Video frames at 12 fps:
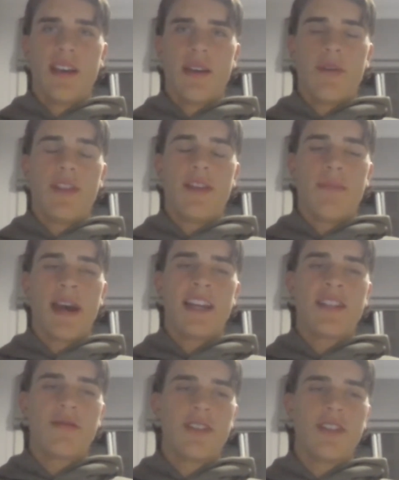with the
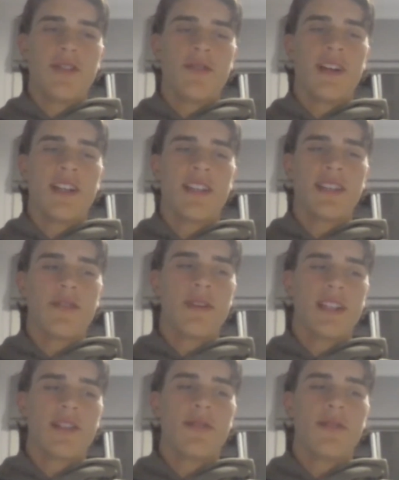mates, which is always
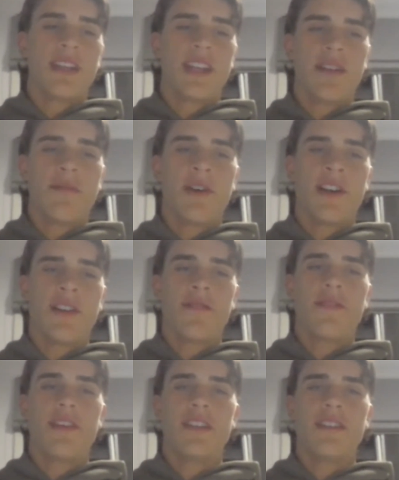always good to get your mind off
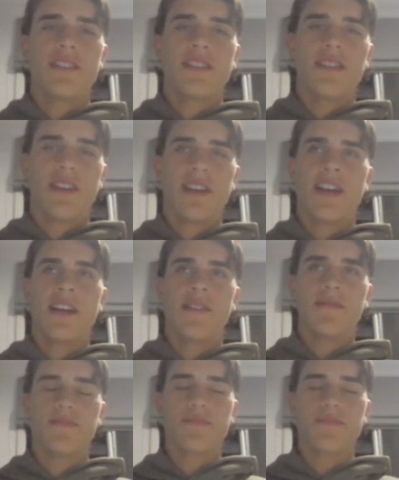things. Yeah.